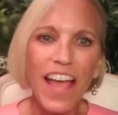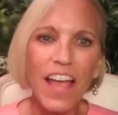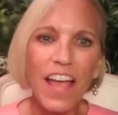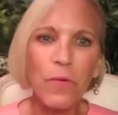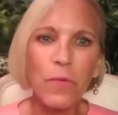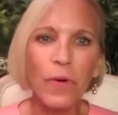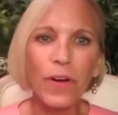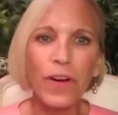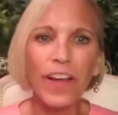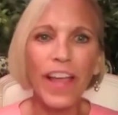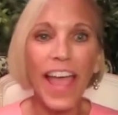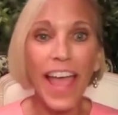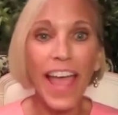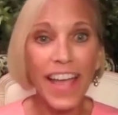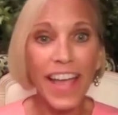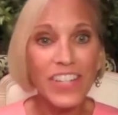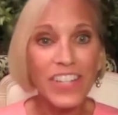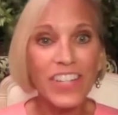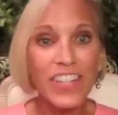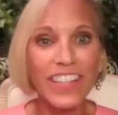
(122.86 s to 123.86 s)
I were
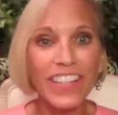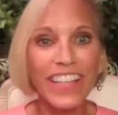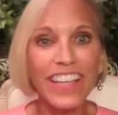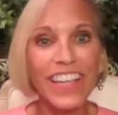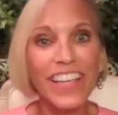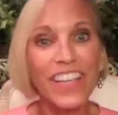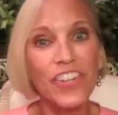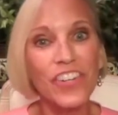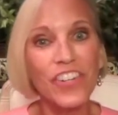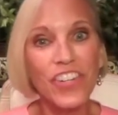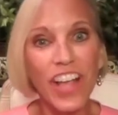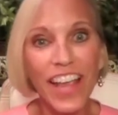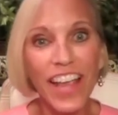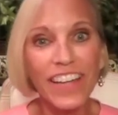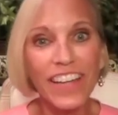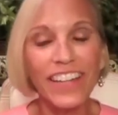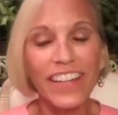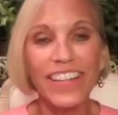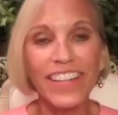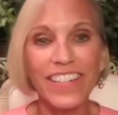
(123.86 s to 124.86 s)
actually in
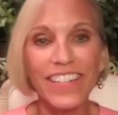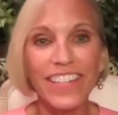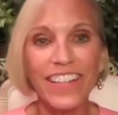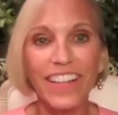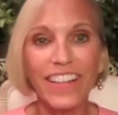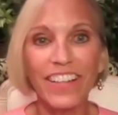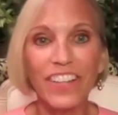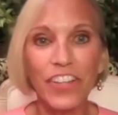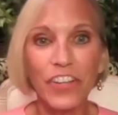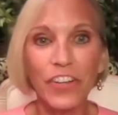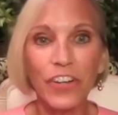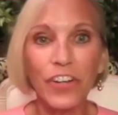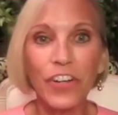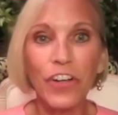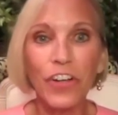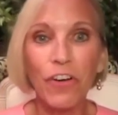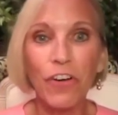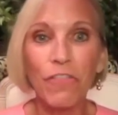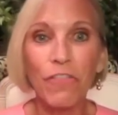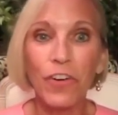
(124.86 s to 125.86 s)
China until a year
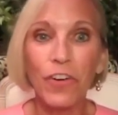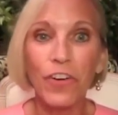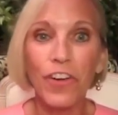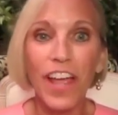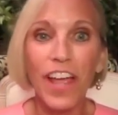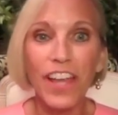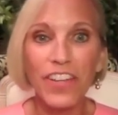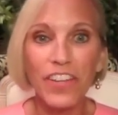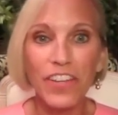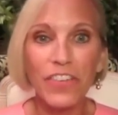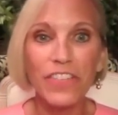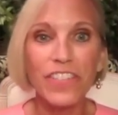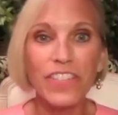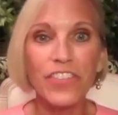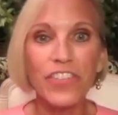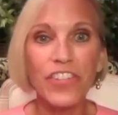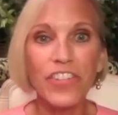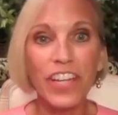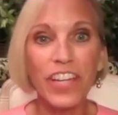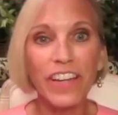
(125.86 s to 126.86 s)
ago for nine years
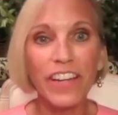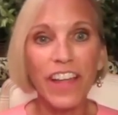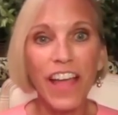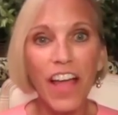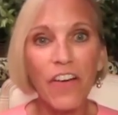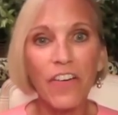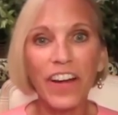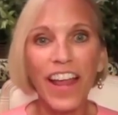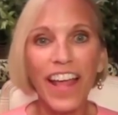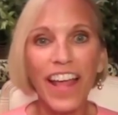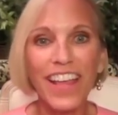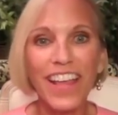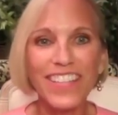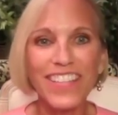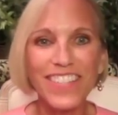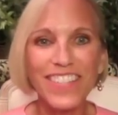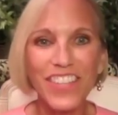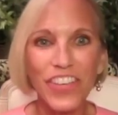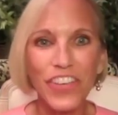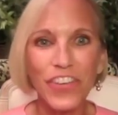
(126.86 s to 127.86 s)
in Qingdao at
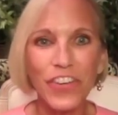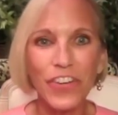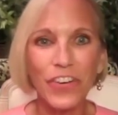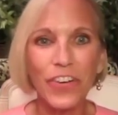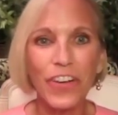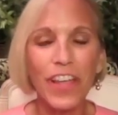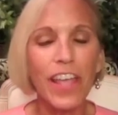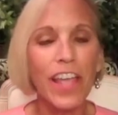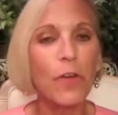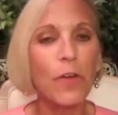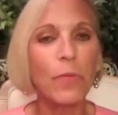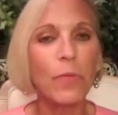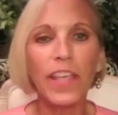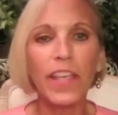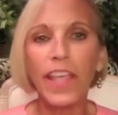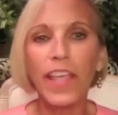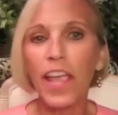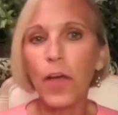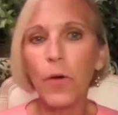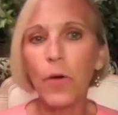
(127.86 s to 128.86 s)
ISQ, and we
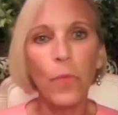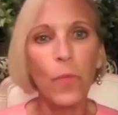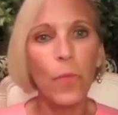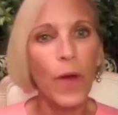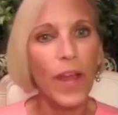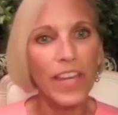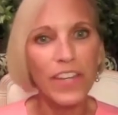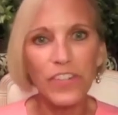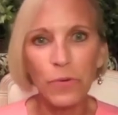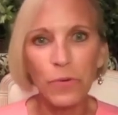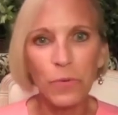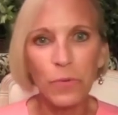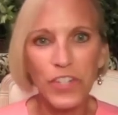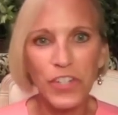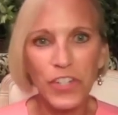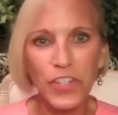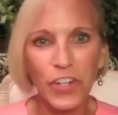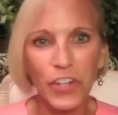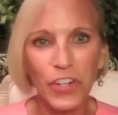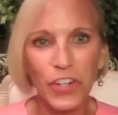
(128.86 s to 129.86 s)
can't wait to
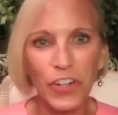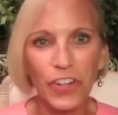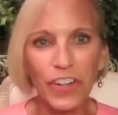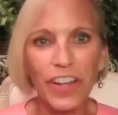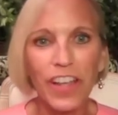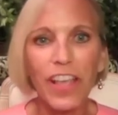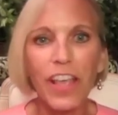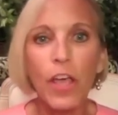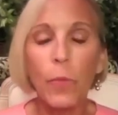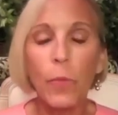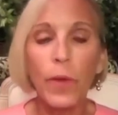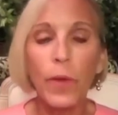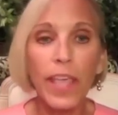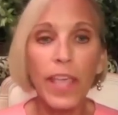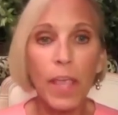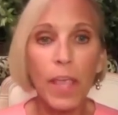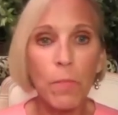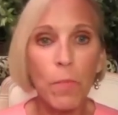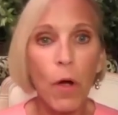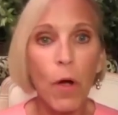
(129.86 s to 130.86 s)
return. We
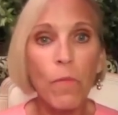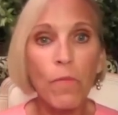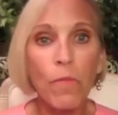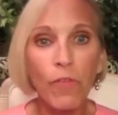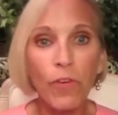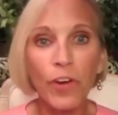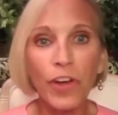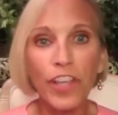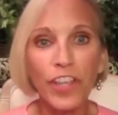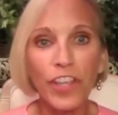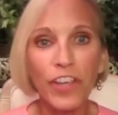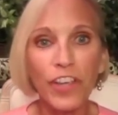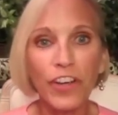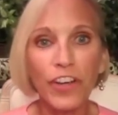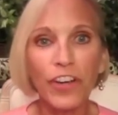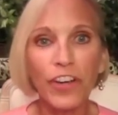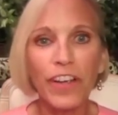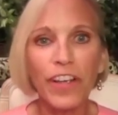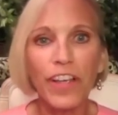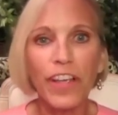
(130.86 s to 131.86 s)
came home for a
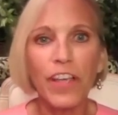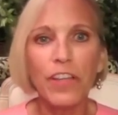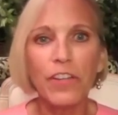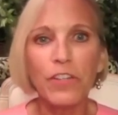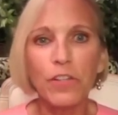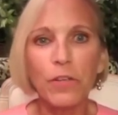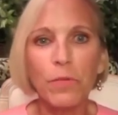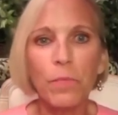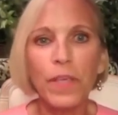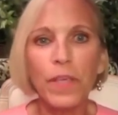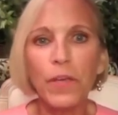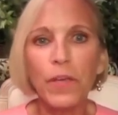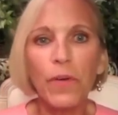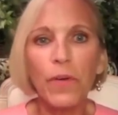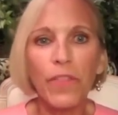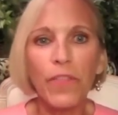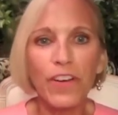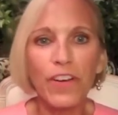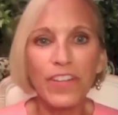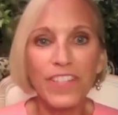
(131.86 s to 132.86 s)
year to be
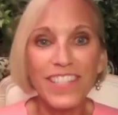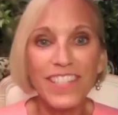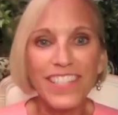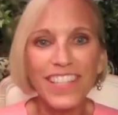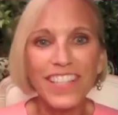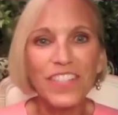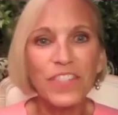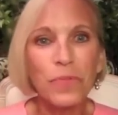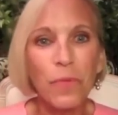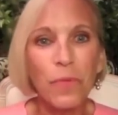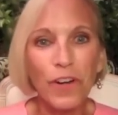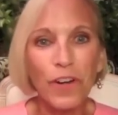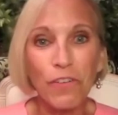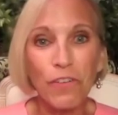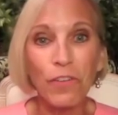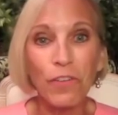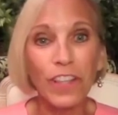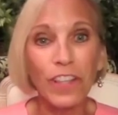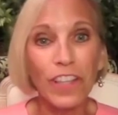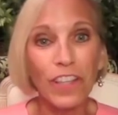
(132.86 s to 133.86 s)
with our six
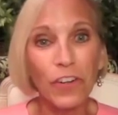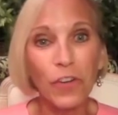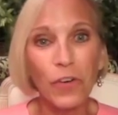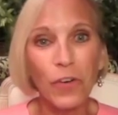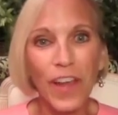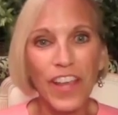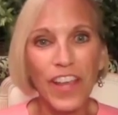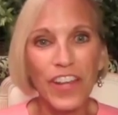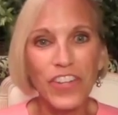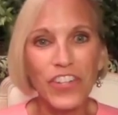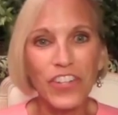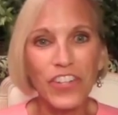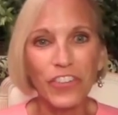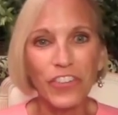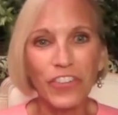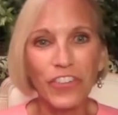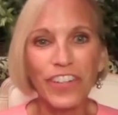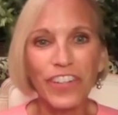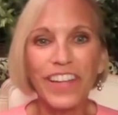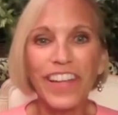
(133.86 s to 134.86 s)
wonderful little
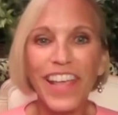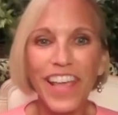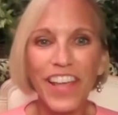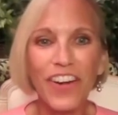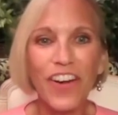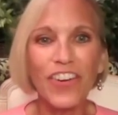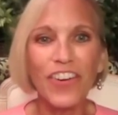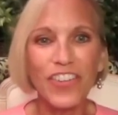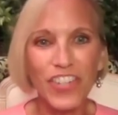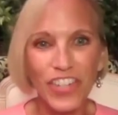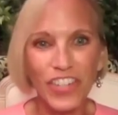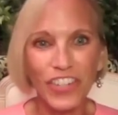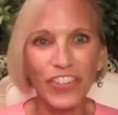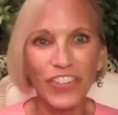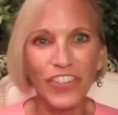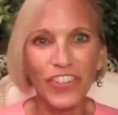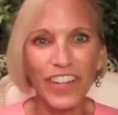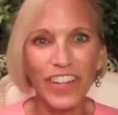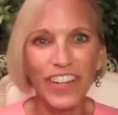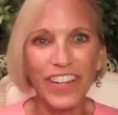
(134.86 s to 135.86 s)
grandchildren and our
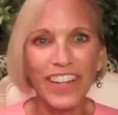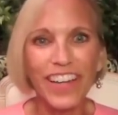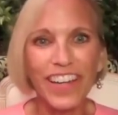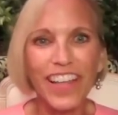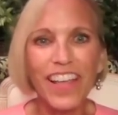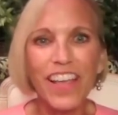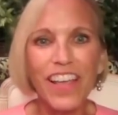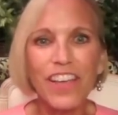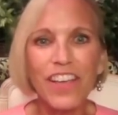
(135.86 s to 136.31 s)
children.